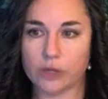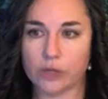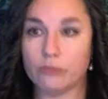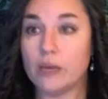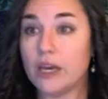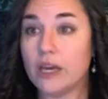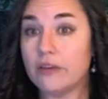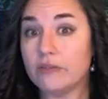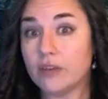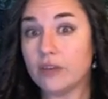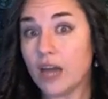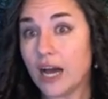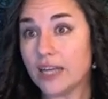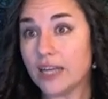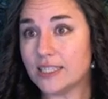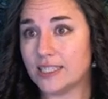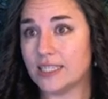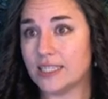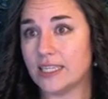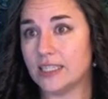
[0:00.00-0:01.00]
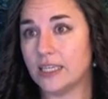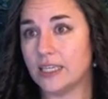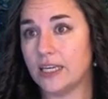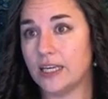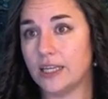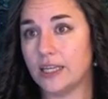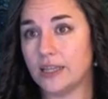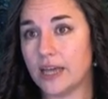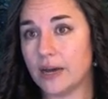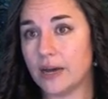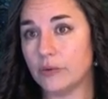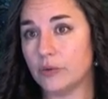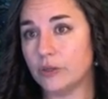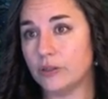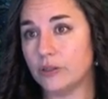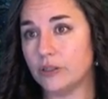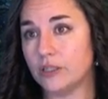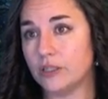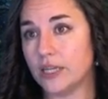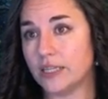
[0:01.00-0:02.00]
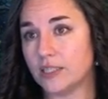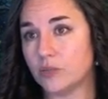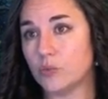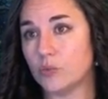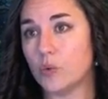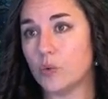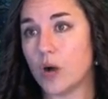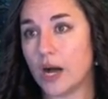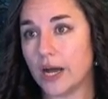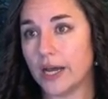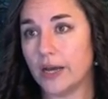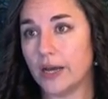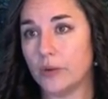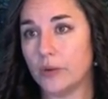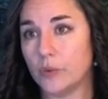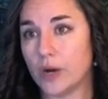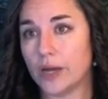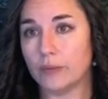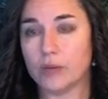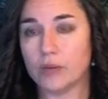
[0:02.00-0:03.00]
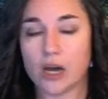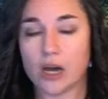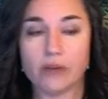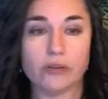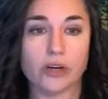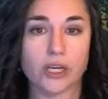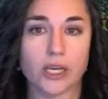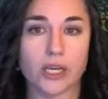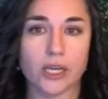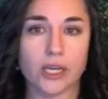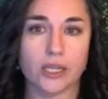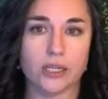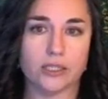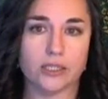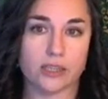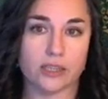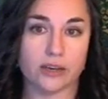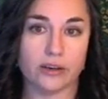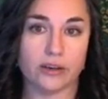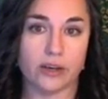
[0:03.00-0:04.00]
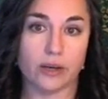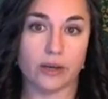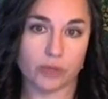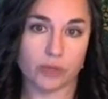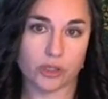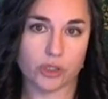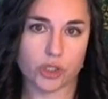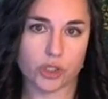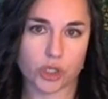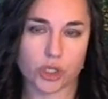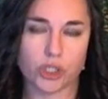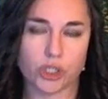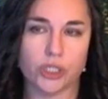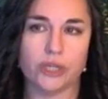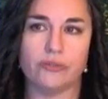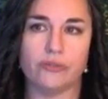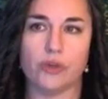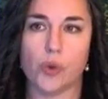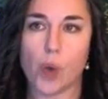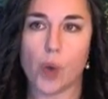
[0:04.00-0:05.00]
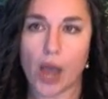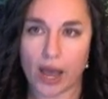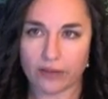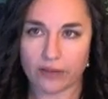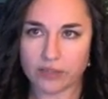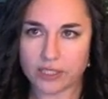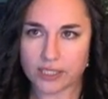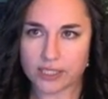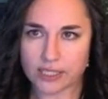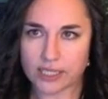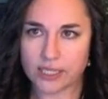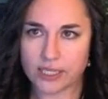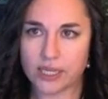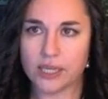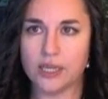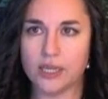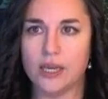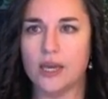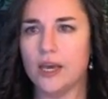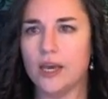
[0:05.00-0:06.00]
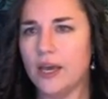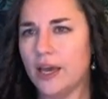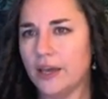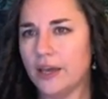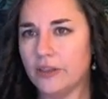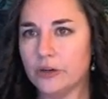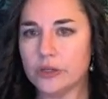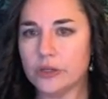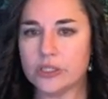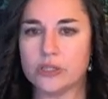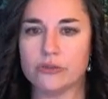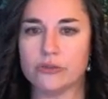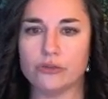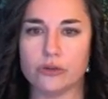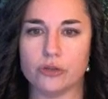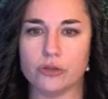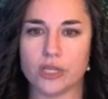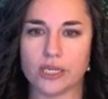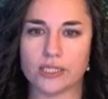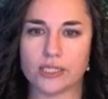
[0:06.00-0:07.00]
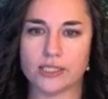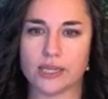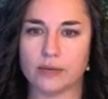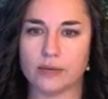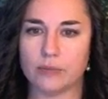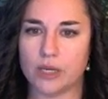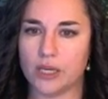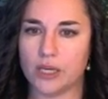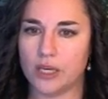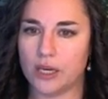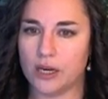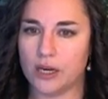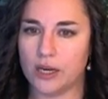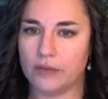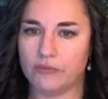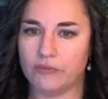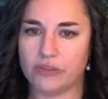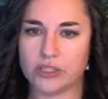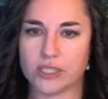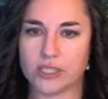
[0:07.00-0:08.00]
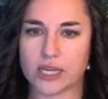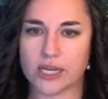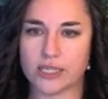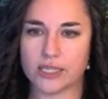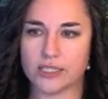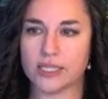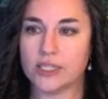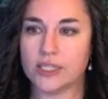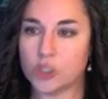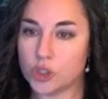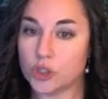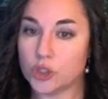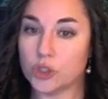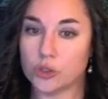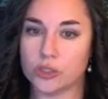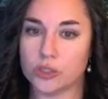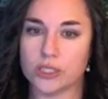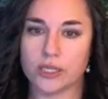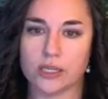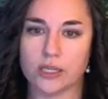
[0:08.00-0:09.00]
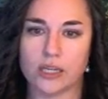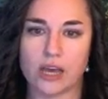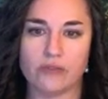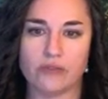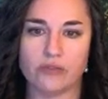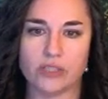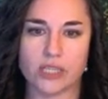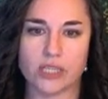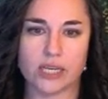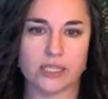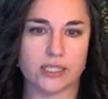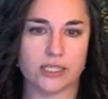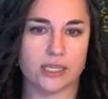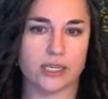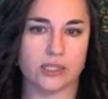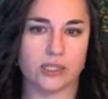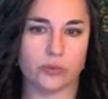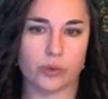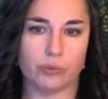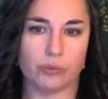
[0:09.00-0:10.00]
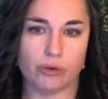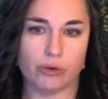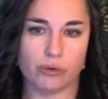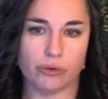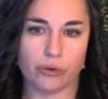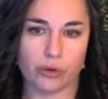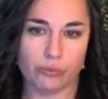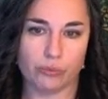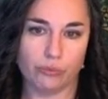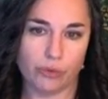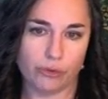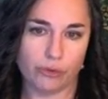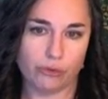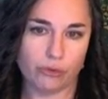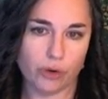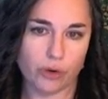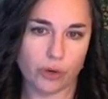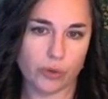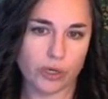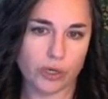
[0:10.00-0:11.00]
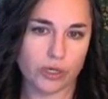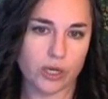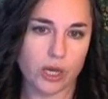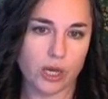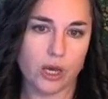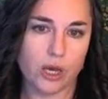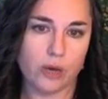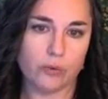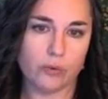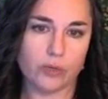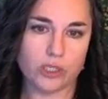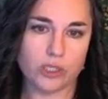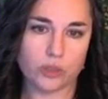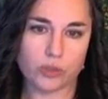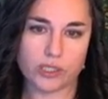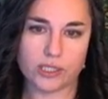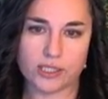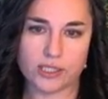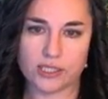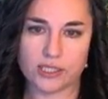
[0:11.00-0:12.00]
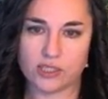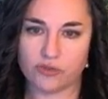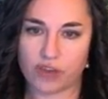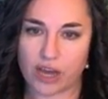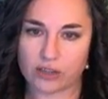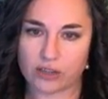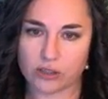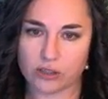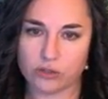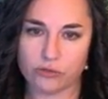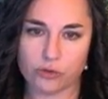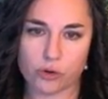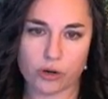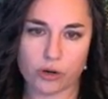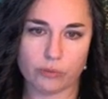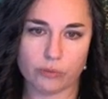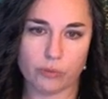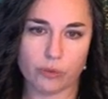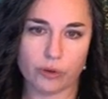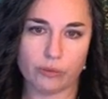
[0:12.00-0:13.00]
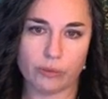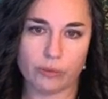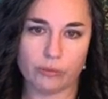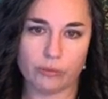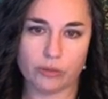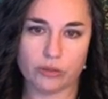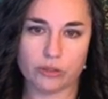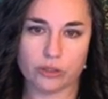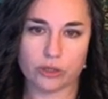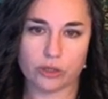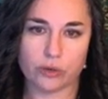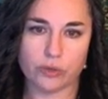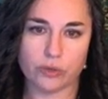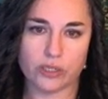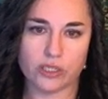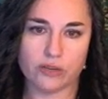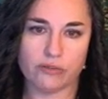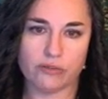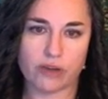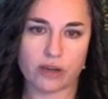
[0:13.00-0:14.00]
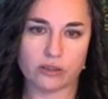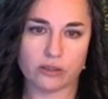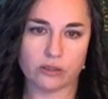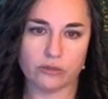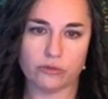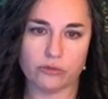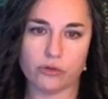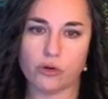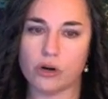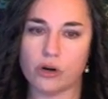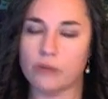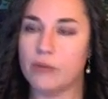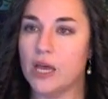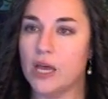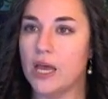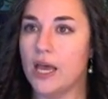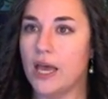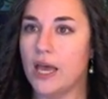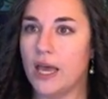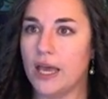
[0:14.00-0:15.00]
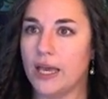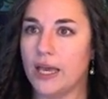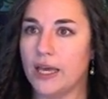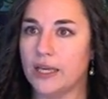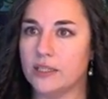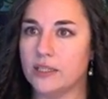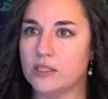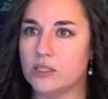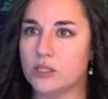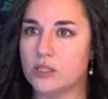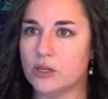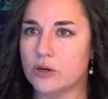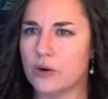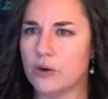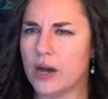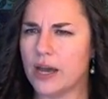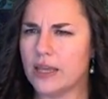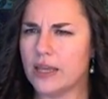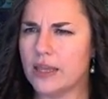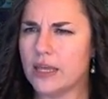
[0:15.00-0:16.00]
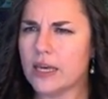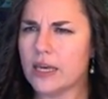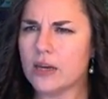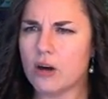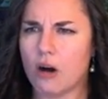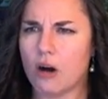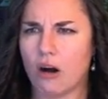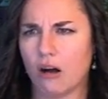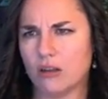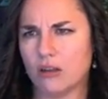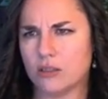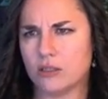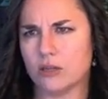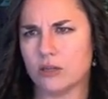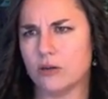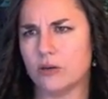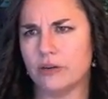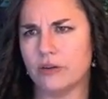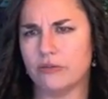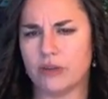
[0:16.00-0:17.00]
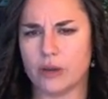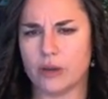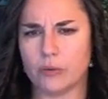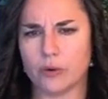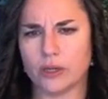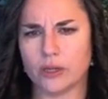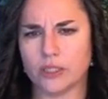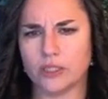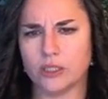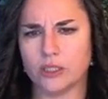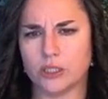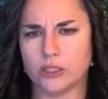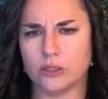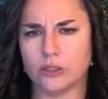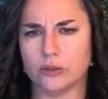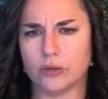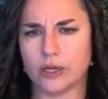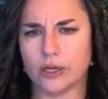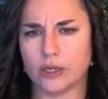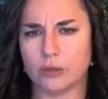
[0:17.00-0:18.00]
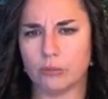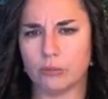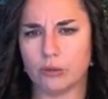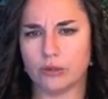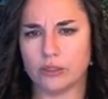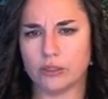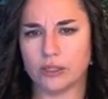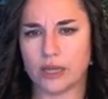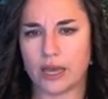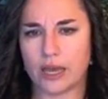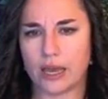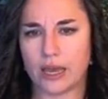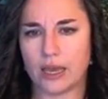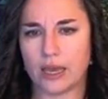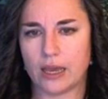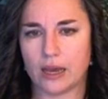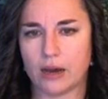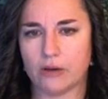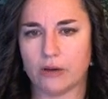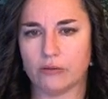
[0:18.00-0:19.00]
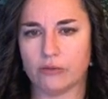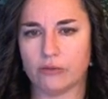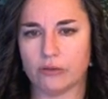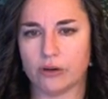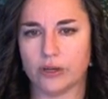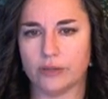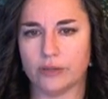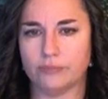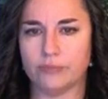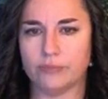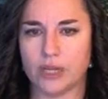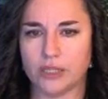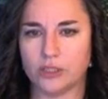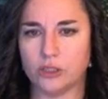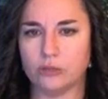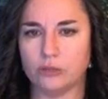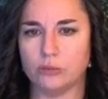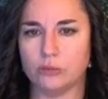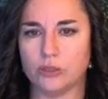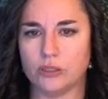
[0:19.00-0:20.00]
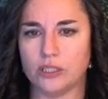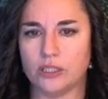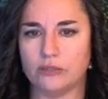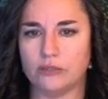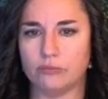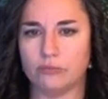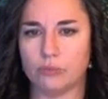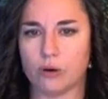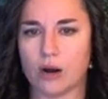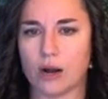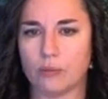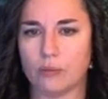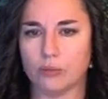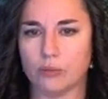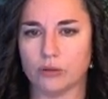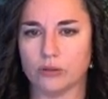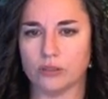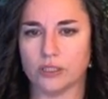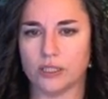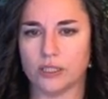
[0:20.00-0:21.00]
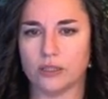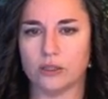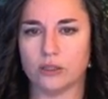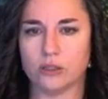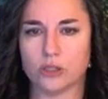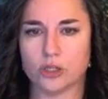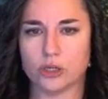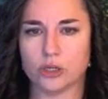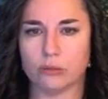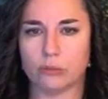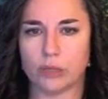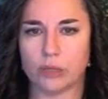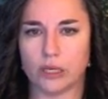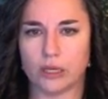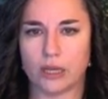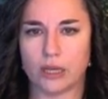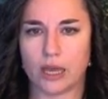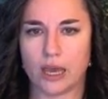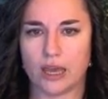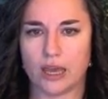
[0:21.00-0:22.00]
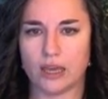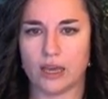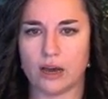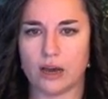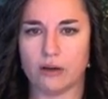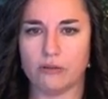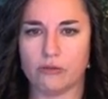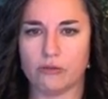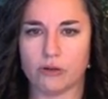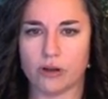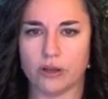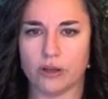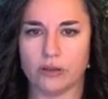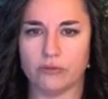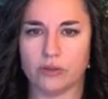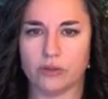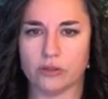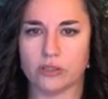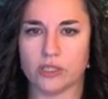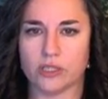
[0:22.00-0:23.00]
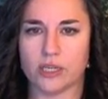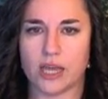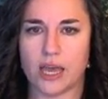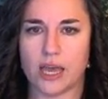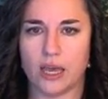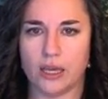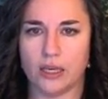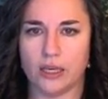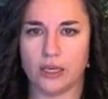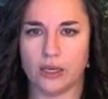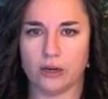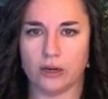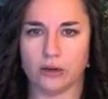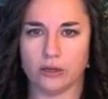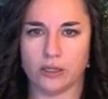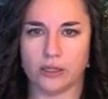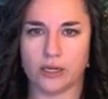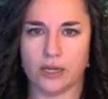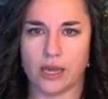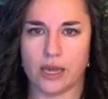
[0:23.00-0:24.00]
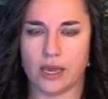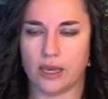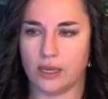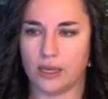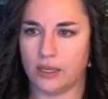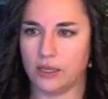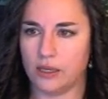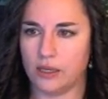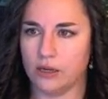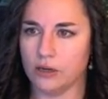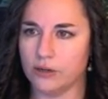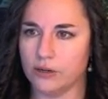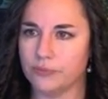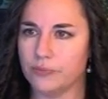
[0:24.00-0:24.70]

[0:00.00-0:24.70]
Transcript: may have not seen it, and that's why I'm covering it, is I'm concerned if you haven't seen it. And there is a few things I'm introducing and emphasizing as we move forward, which was this factored form. Remember, there's always a factored form. And so I think also if I wanted to, I could put an A out front. I do believe properly there should be an A out front if there's an A here and an A here.